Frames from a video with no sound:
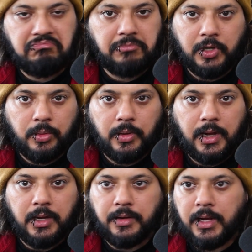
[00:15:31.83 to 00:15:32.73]

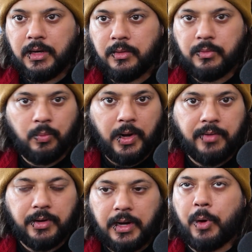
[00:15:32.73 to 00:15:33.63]
and
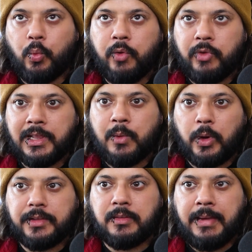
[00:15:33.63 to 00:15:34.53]
whatever. But we really
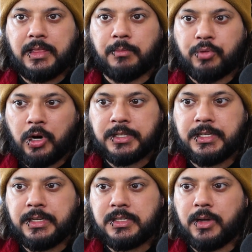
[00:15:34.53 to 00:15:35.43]
wanted to make the
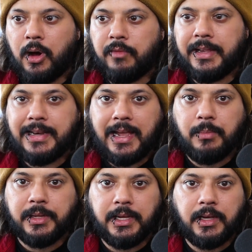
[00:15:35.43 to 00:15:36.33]
process of
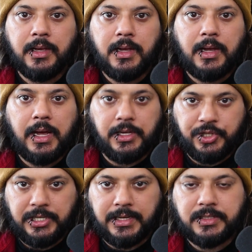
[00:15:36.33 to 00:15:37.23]
enabling
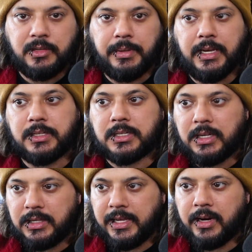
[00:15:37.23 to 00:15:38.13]
AGS to be as
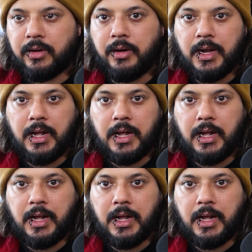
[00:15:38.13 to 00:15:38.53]
clear